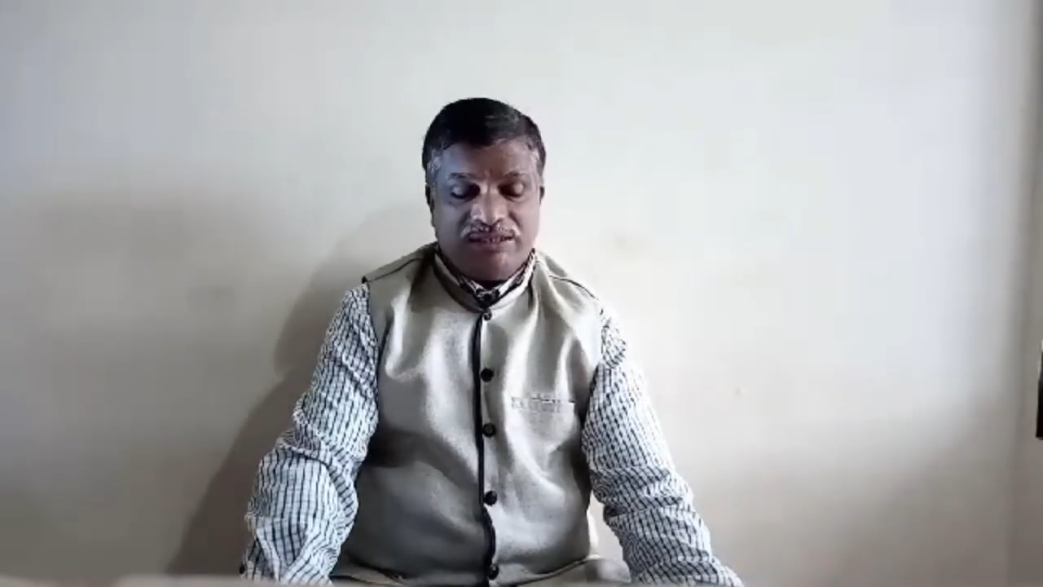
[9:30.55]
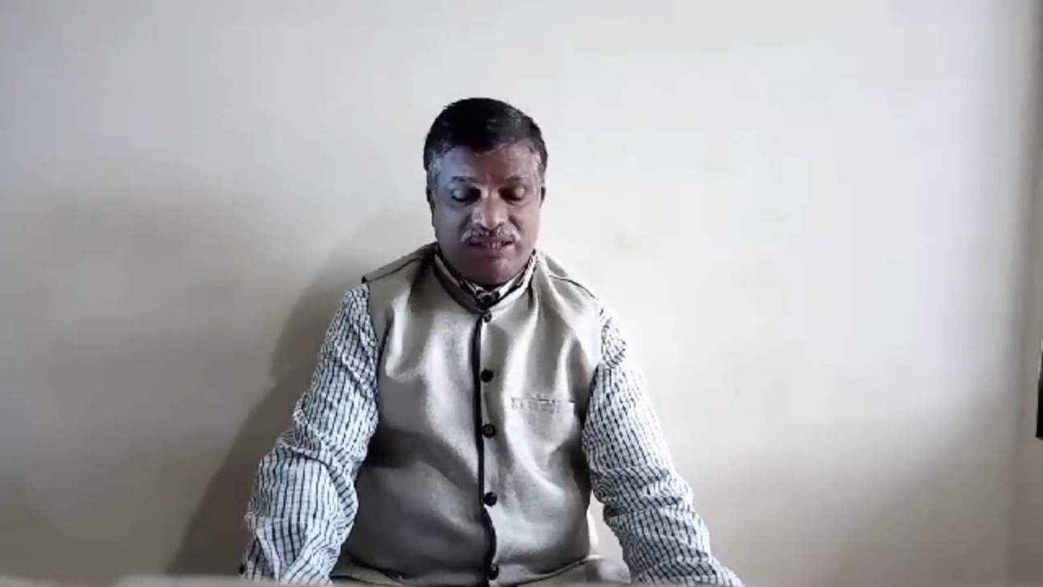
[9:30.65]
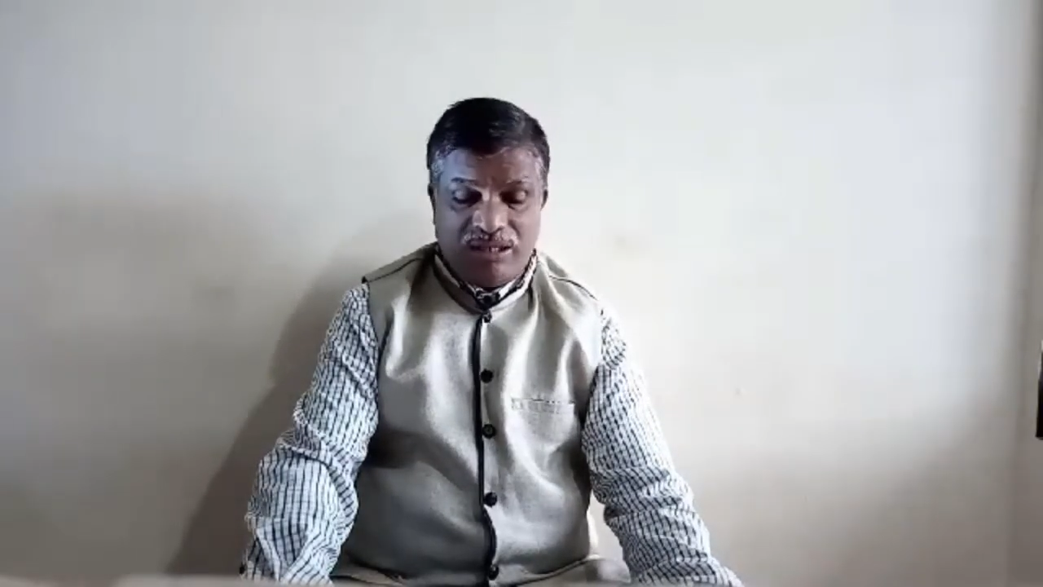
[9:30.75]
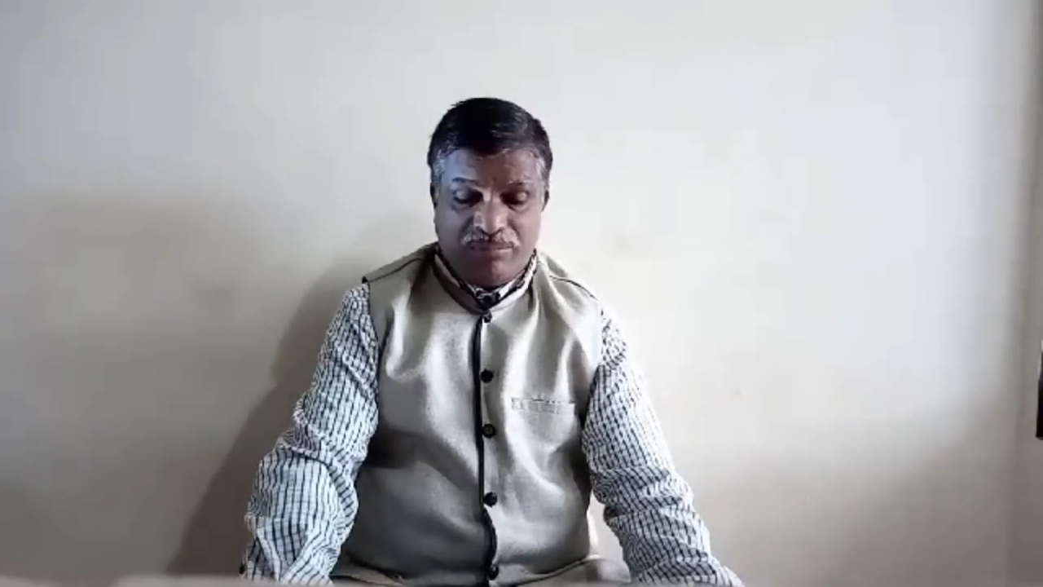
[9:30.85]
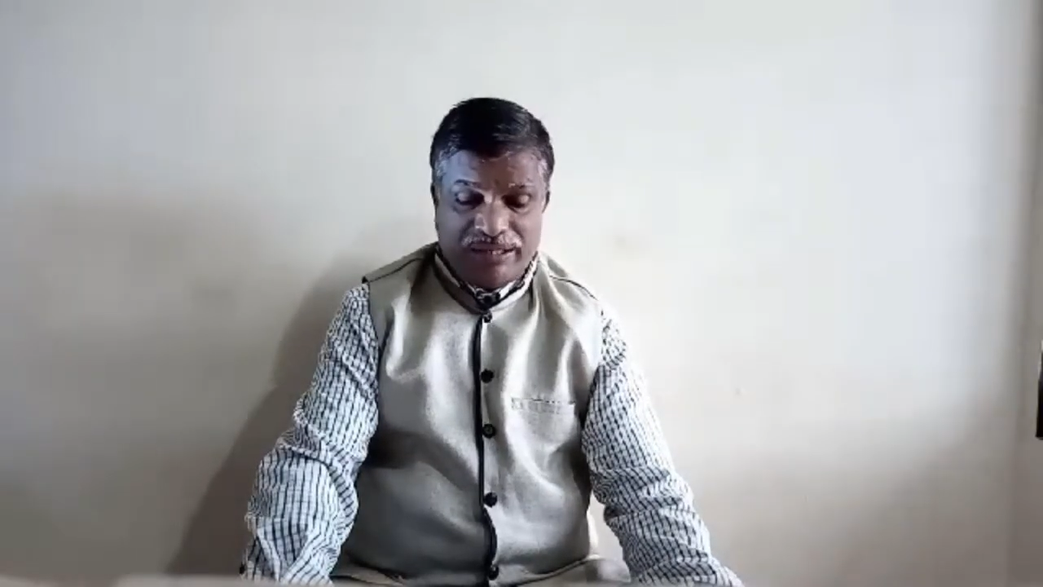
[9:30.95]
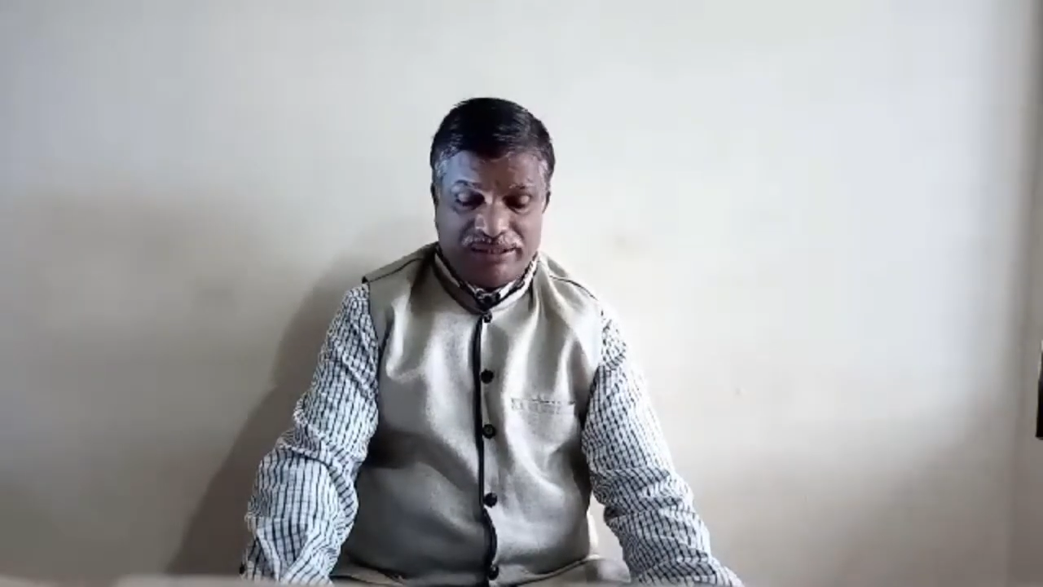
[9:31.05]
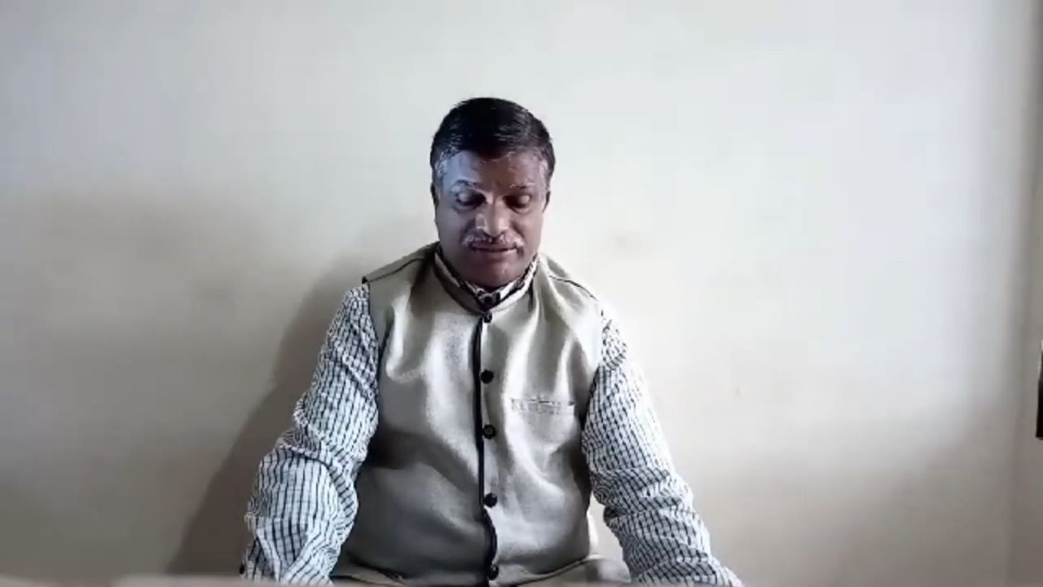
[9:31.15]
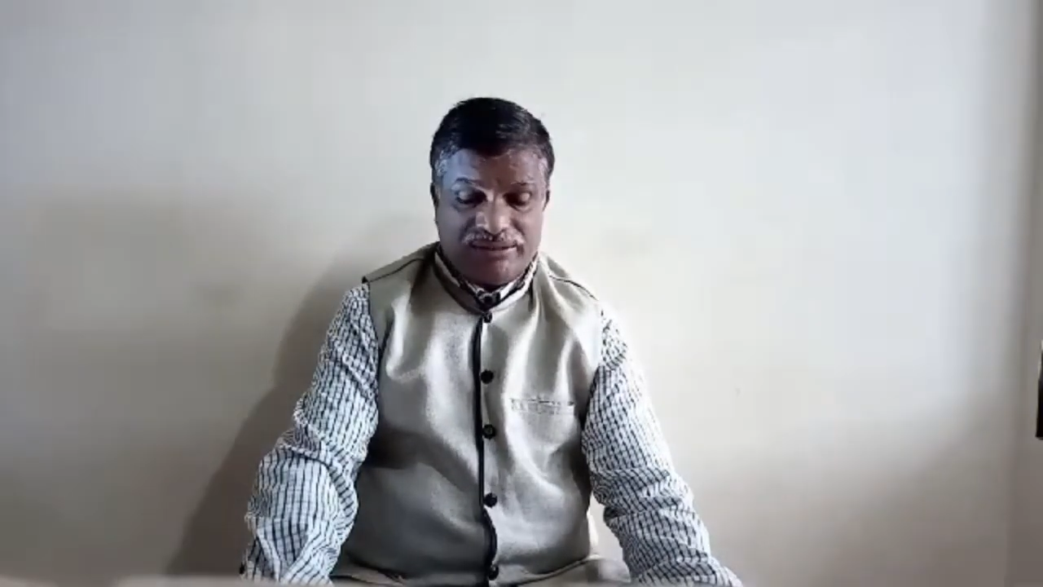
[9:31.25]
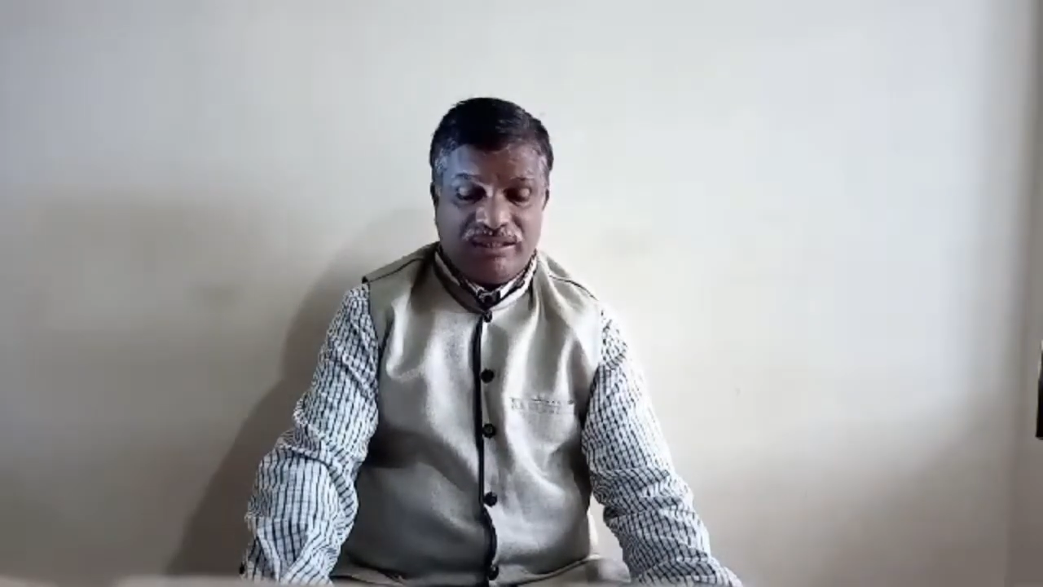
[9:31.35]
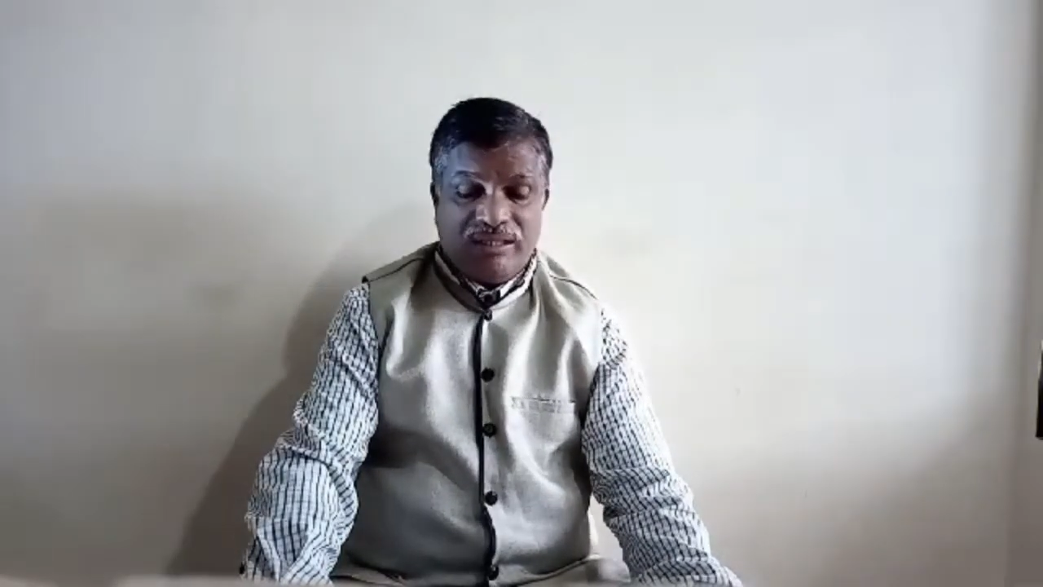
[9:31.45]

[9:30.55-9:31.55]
Cl minus,